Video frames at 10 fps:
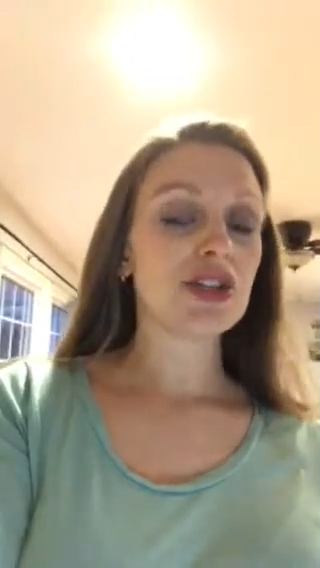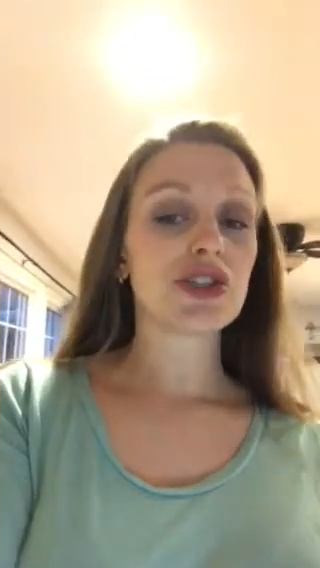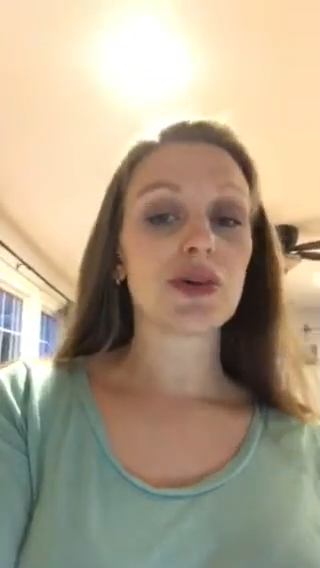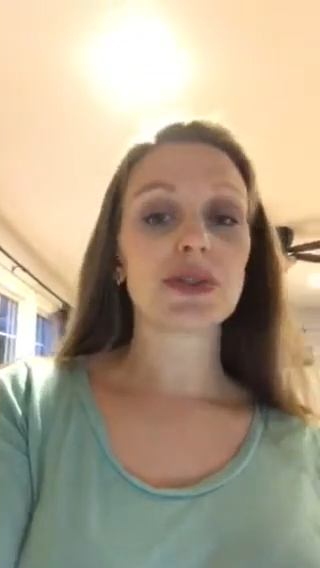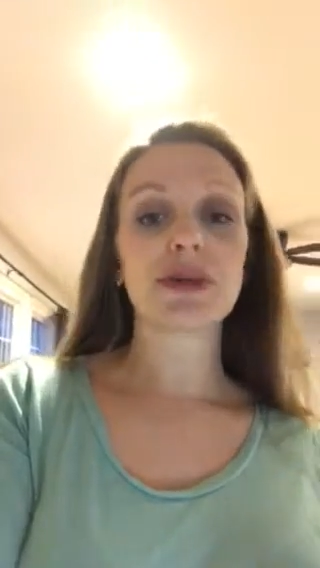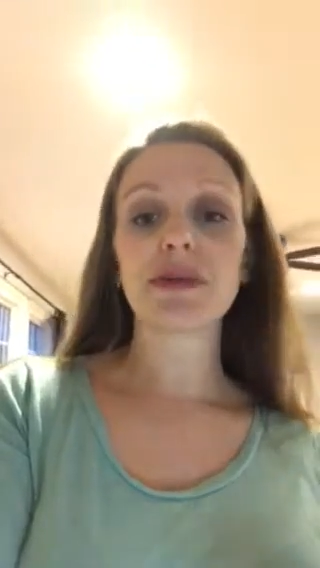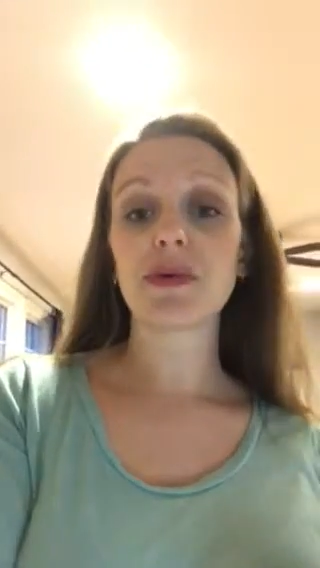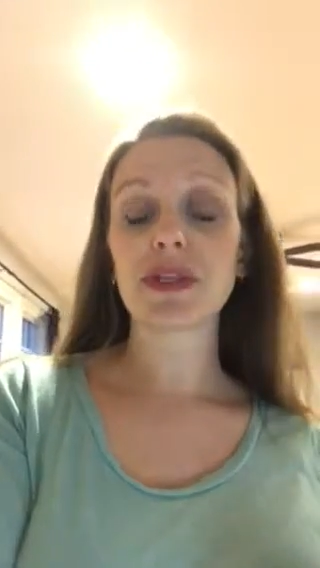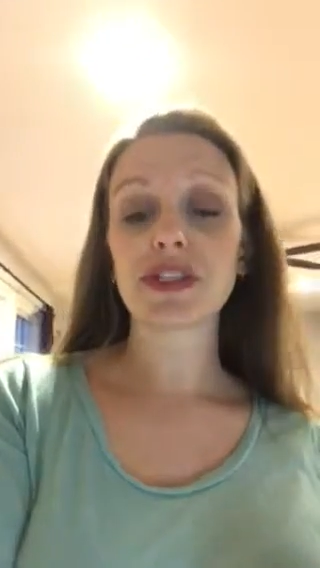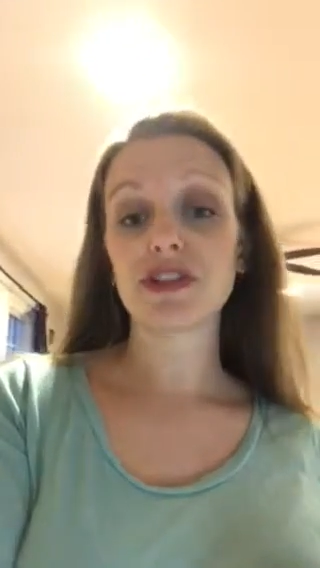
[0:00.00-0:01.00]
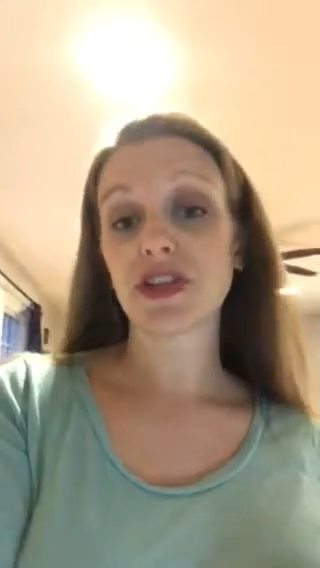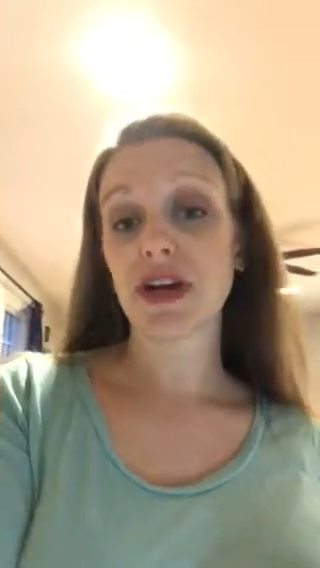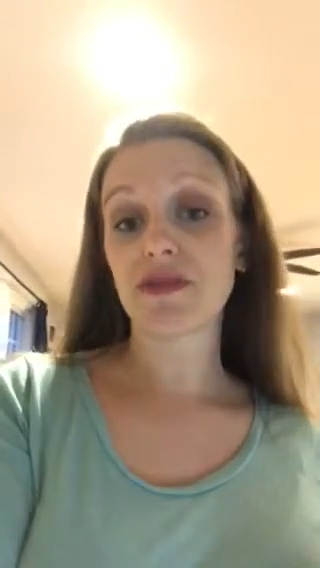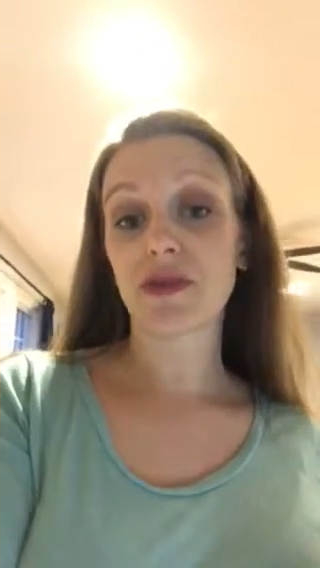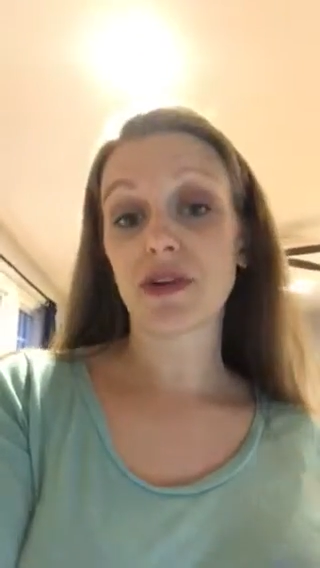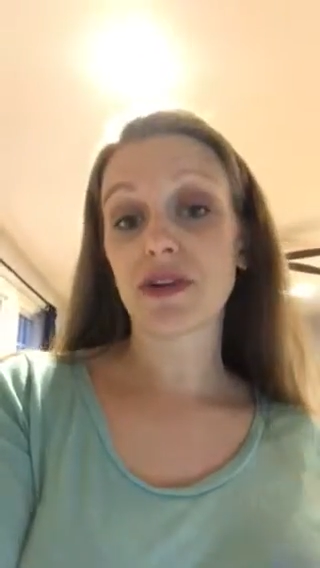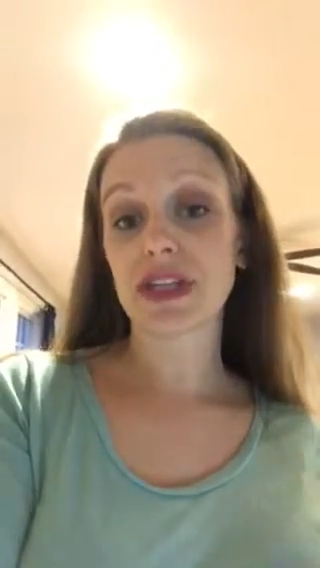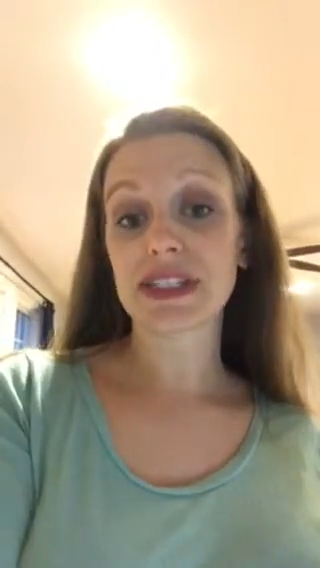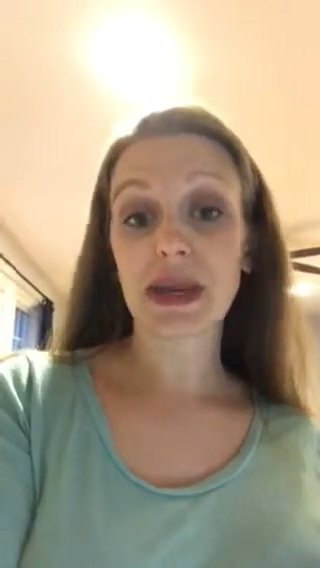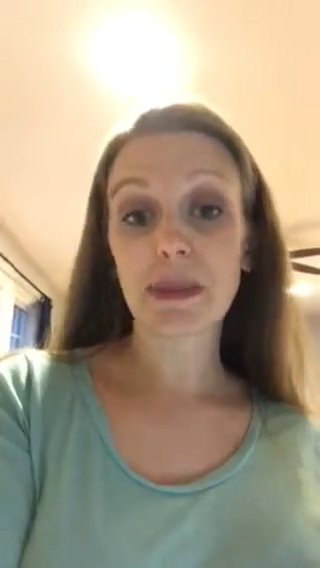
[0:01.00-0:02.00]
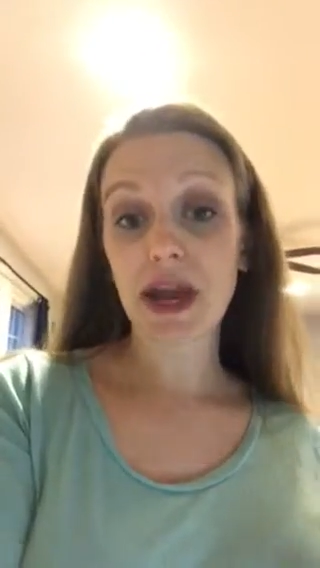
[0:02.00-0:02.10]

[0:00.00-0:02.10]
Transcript: So some of the ones to look out for are things like